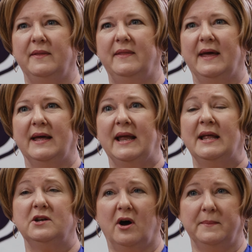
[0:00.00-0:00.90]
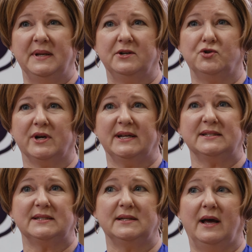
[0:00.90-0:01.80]
that had not been
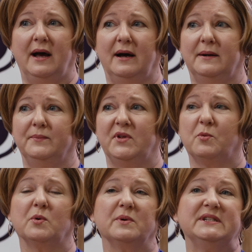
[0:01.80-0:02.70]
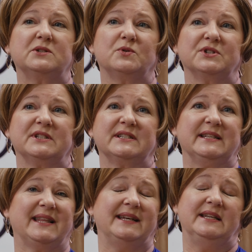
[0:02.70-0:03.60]
addressed. Um, there were resources
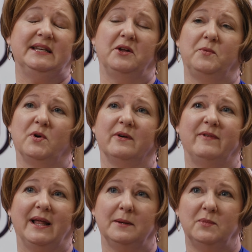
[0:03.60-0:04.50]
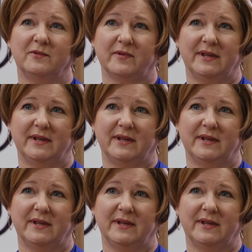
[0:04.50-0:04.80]
that they didn't know were available for